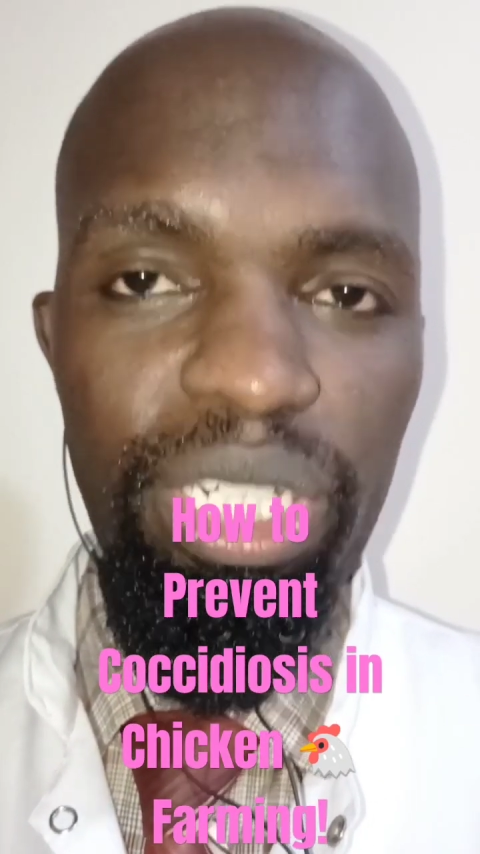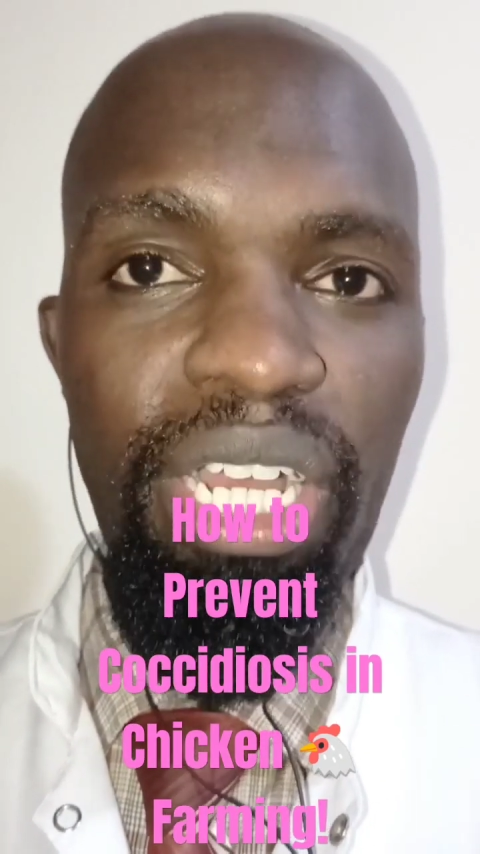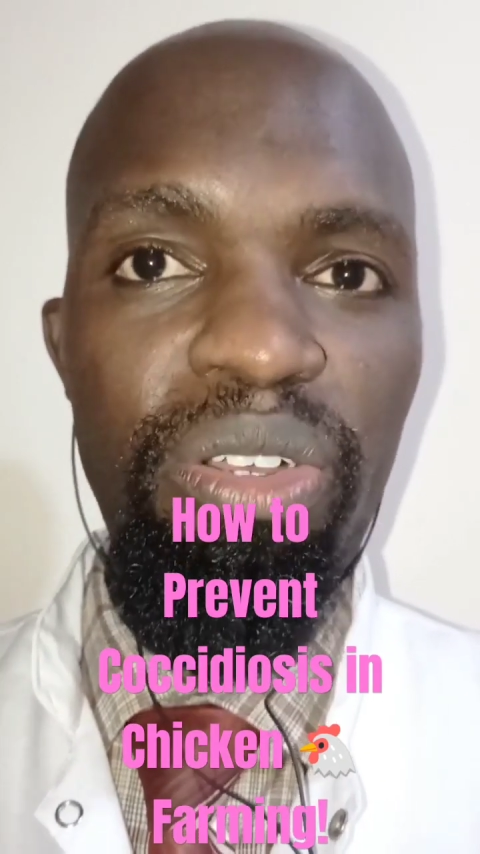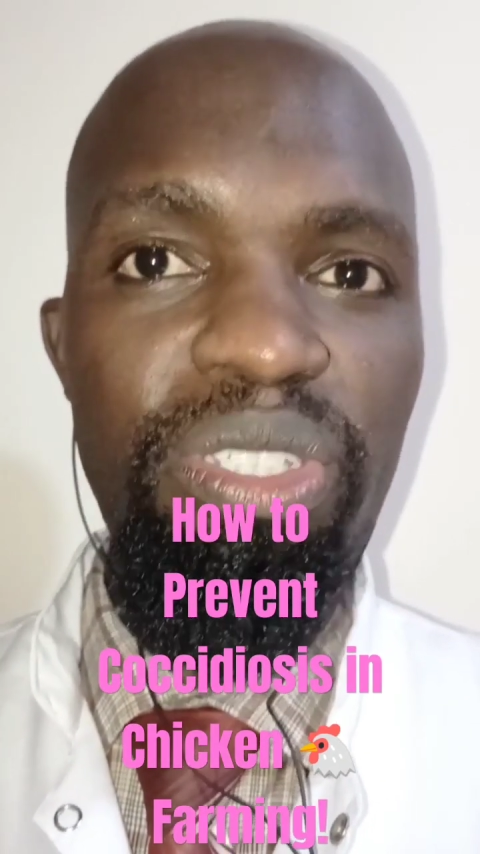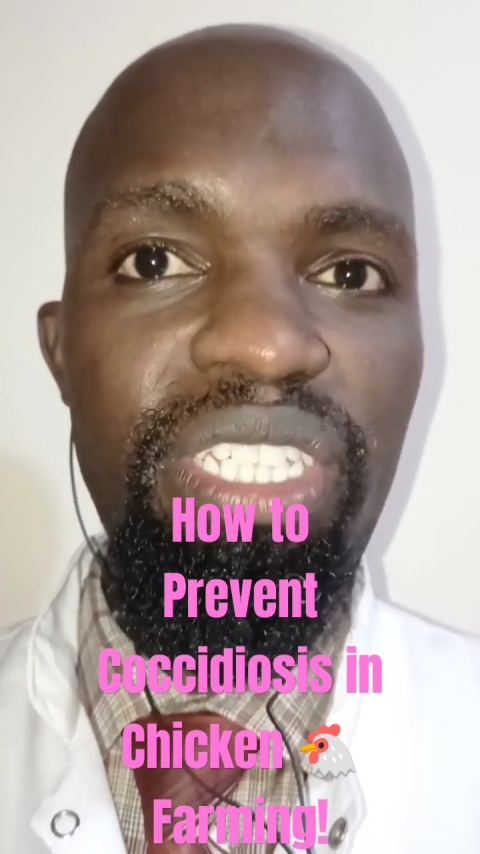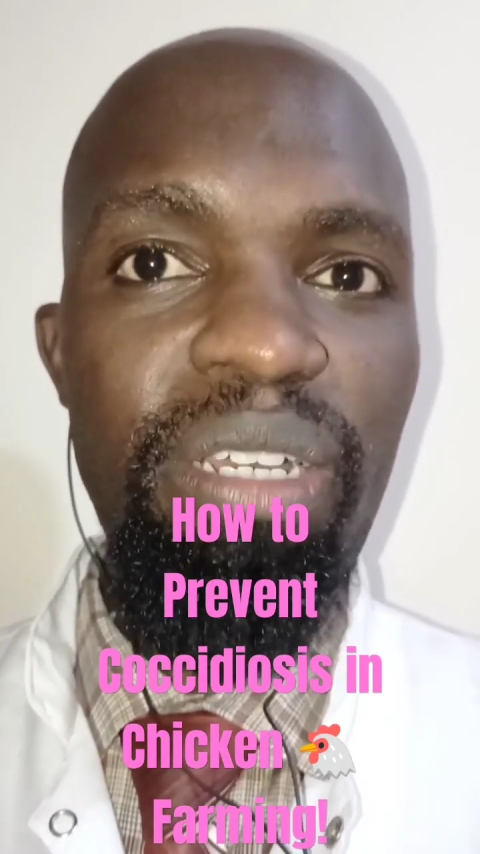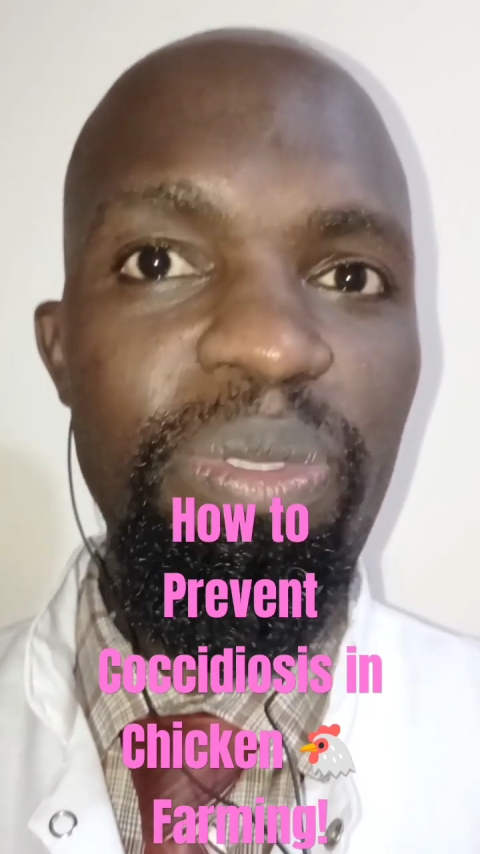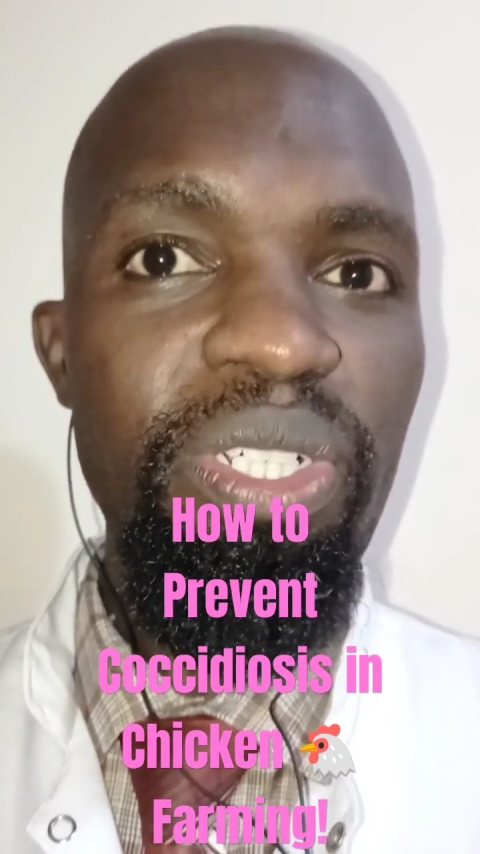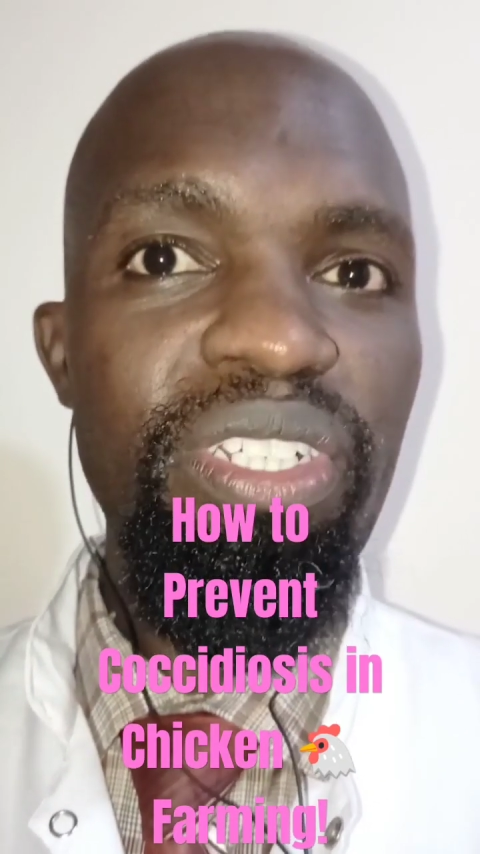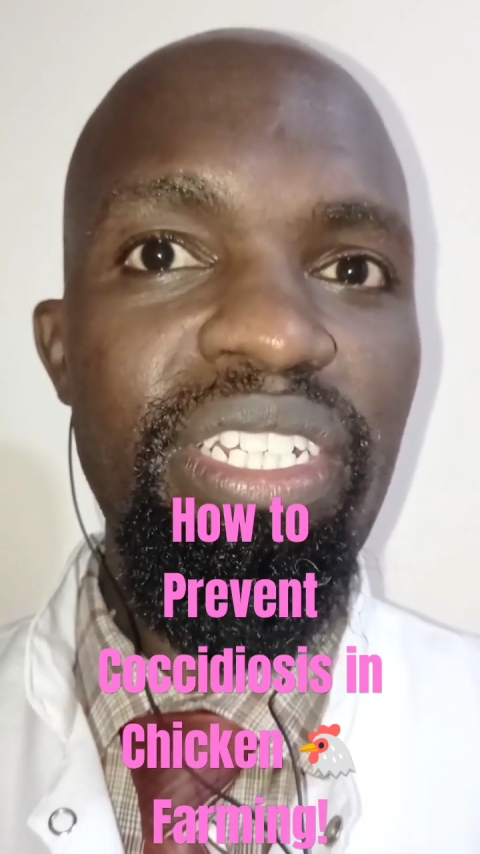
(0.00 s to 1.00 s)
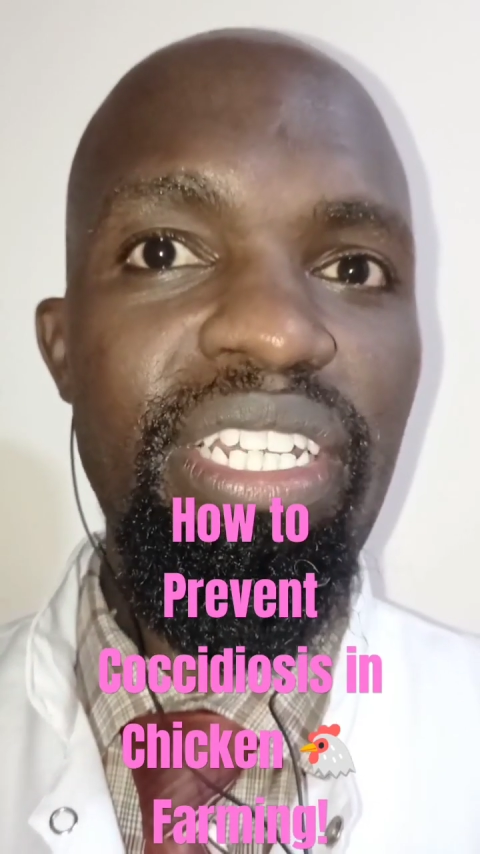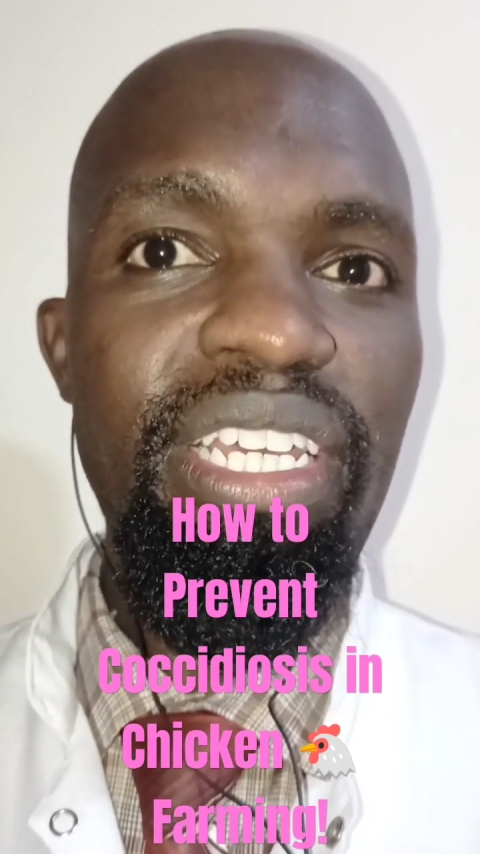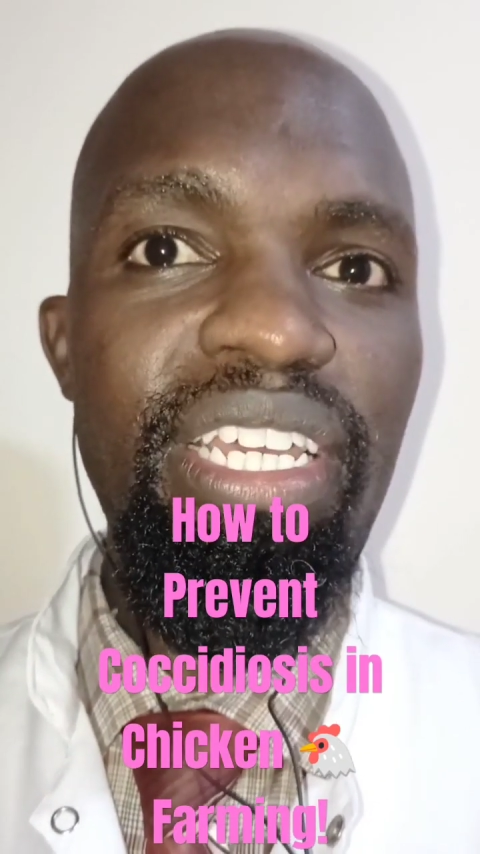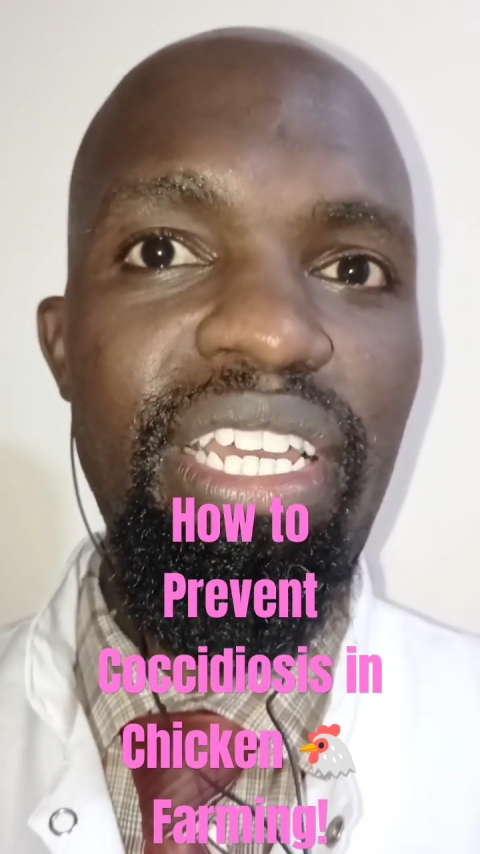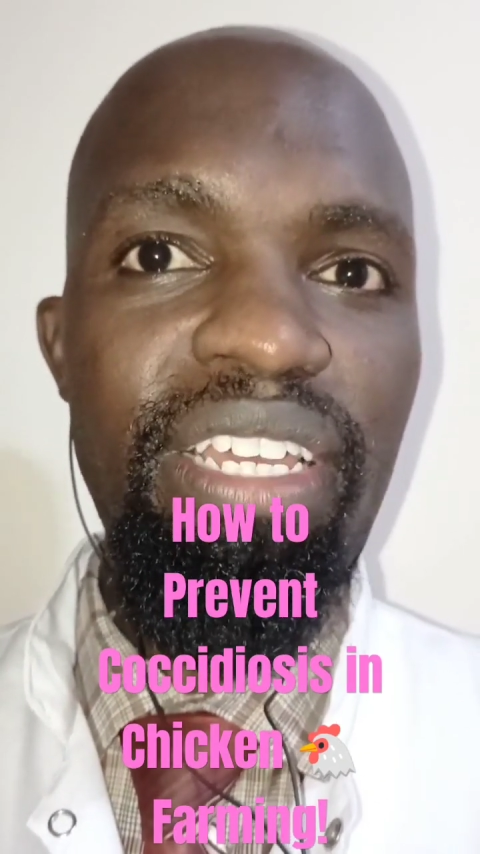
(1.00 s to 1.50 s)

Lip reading: water consumption